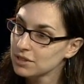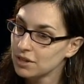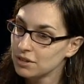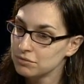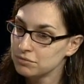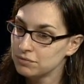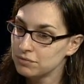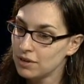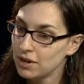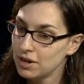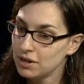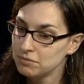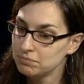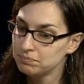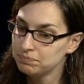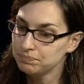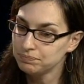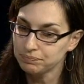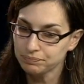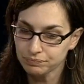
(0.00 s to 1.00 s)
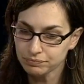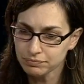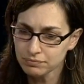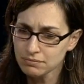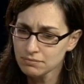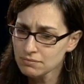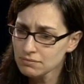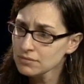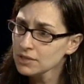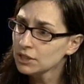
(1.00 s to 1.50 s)
of
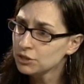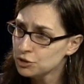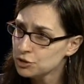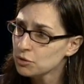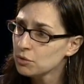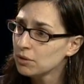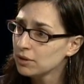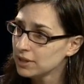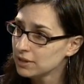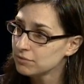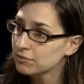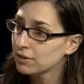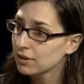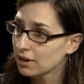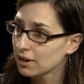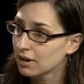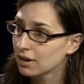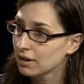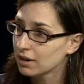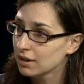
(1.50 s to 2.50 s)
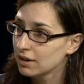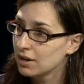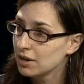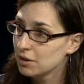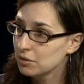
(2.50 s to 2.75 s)
joy for her.